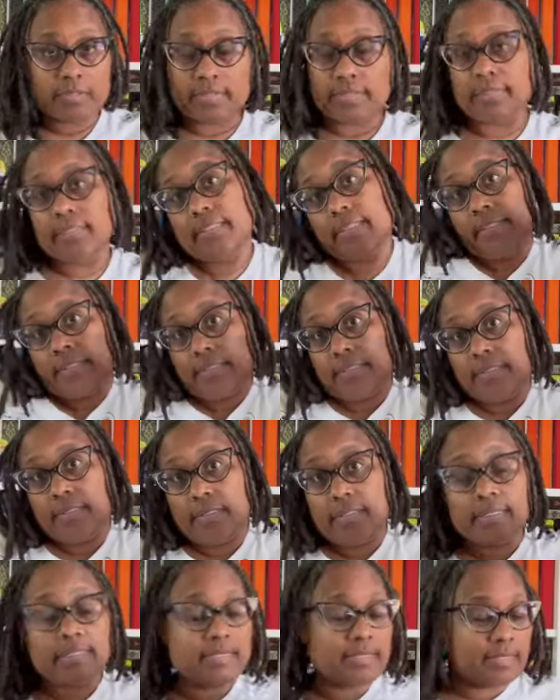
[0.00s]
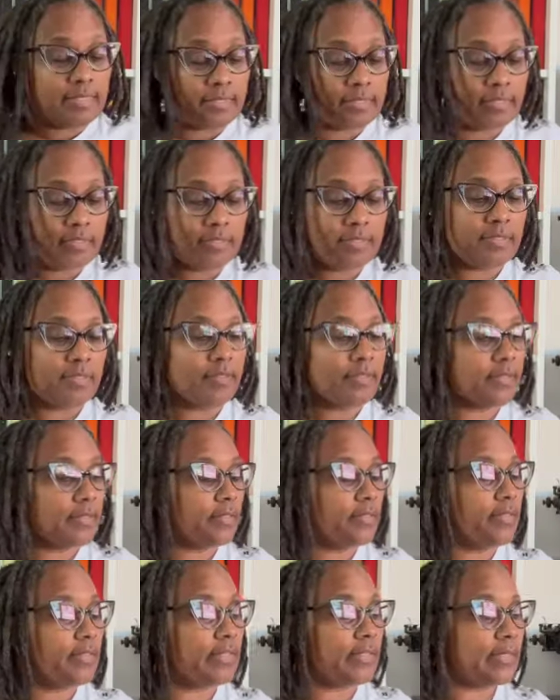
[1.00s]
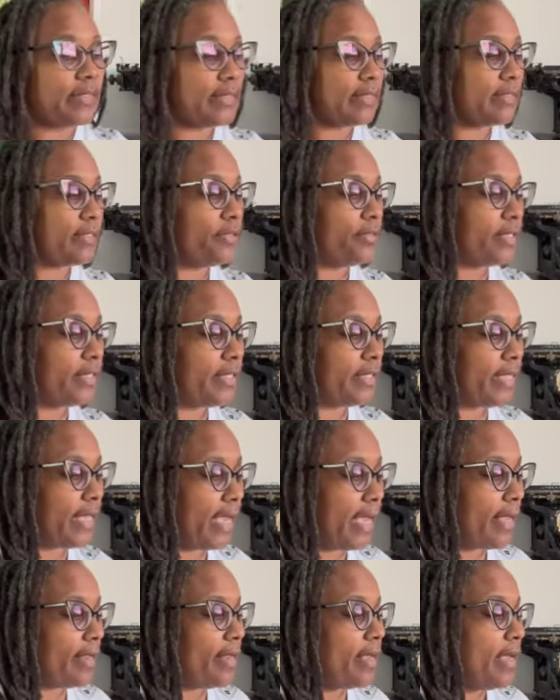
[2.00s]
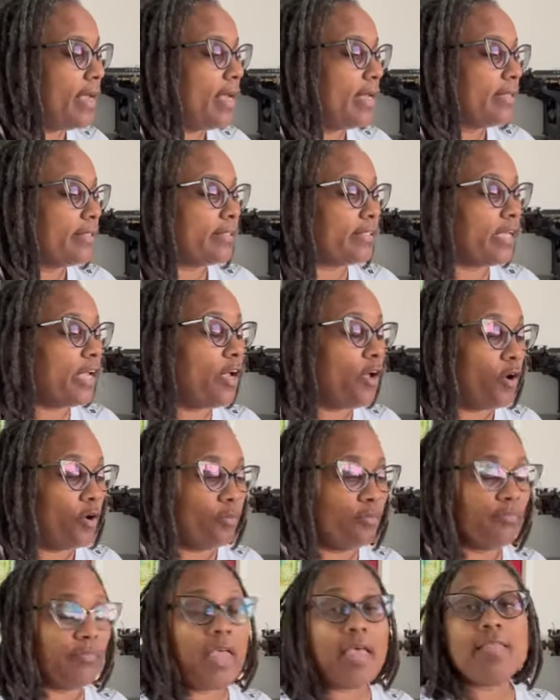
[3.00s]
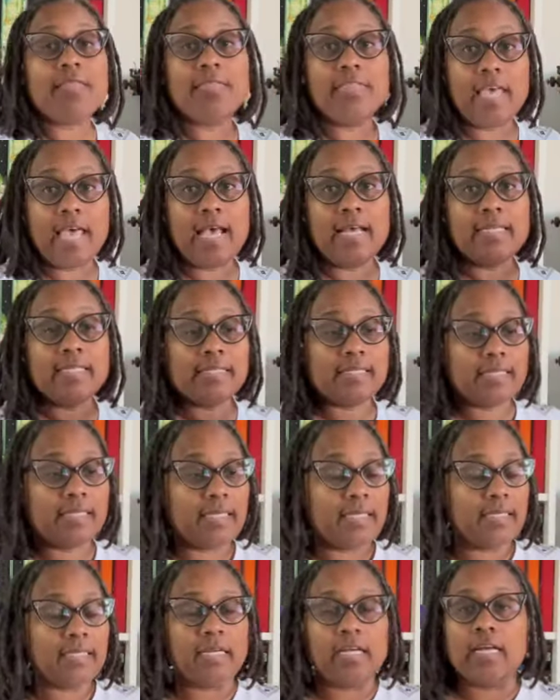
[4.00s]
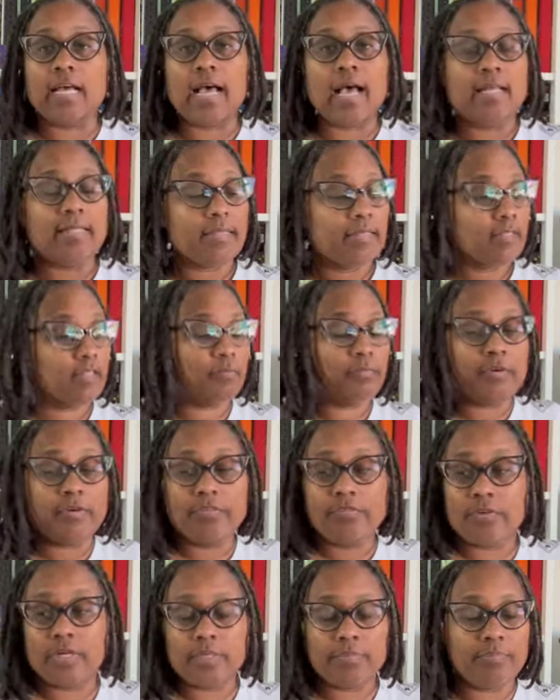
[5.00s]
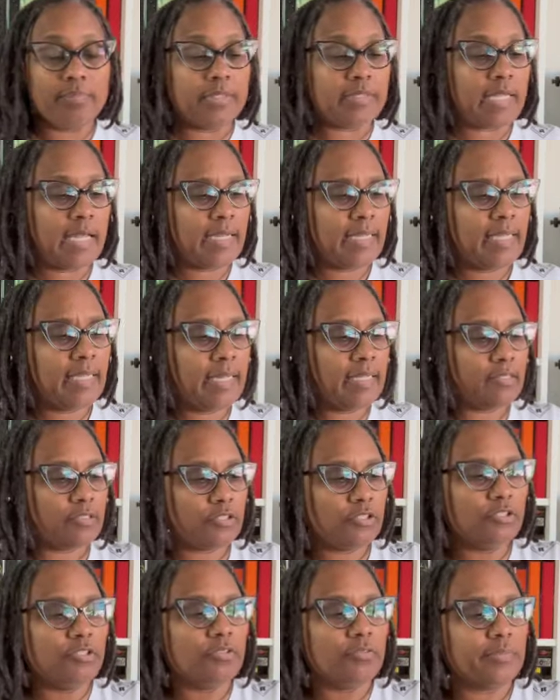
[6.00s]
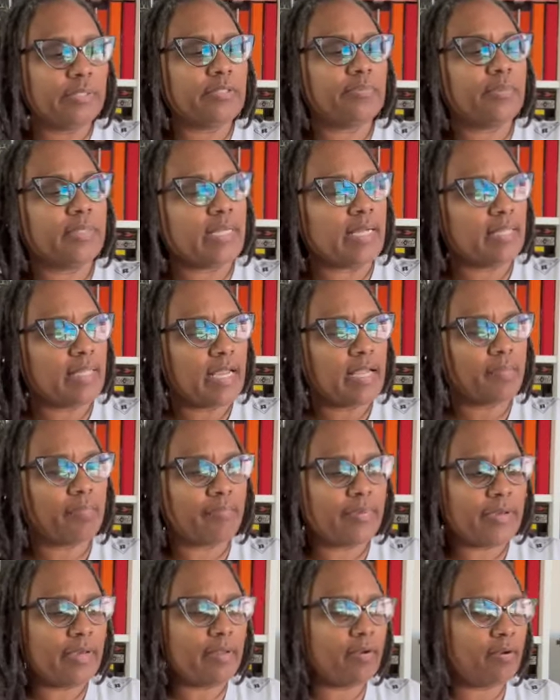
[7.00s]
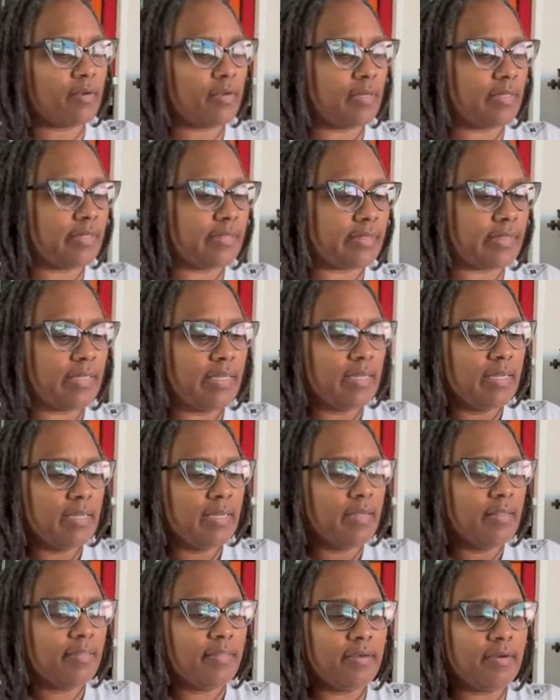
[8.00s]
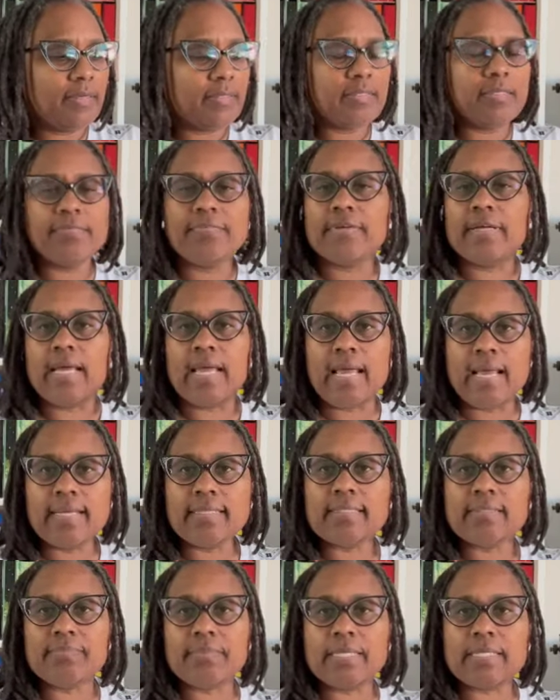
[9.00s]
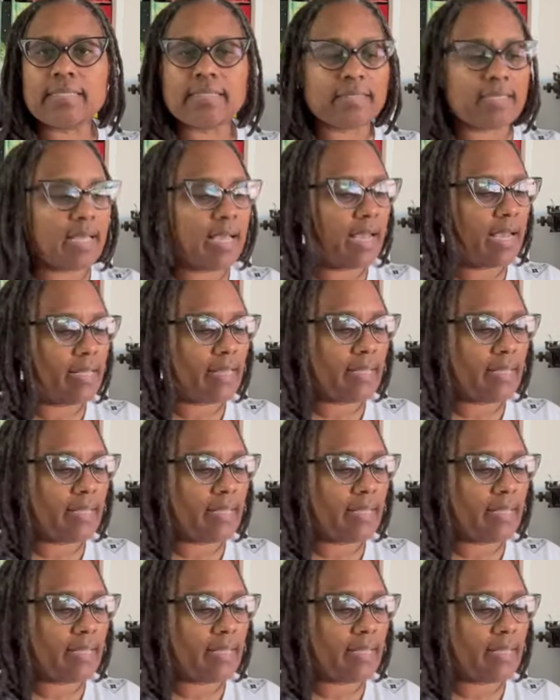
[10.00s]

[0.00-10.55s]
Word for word: the signatures are the signatures, so there's no sense in showing you that. So that is it. I think they're both great books. I can't choose which one I like better because there are different aspects I